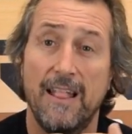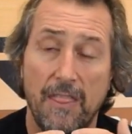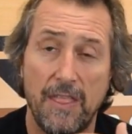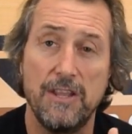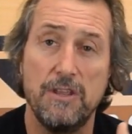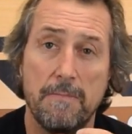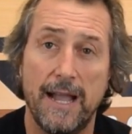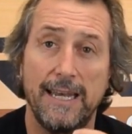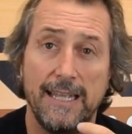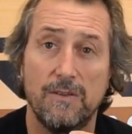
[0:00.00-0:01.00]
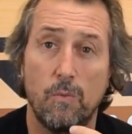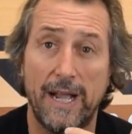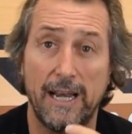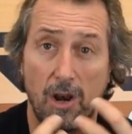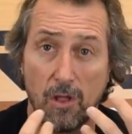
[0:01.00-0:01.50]
Then you may need to
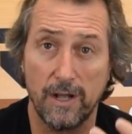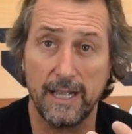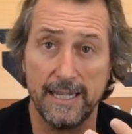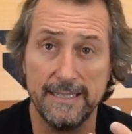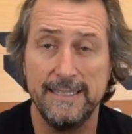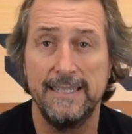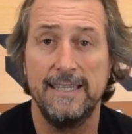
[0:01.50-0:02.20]
wait longer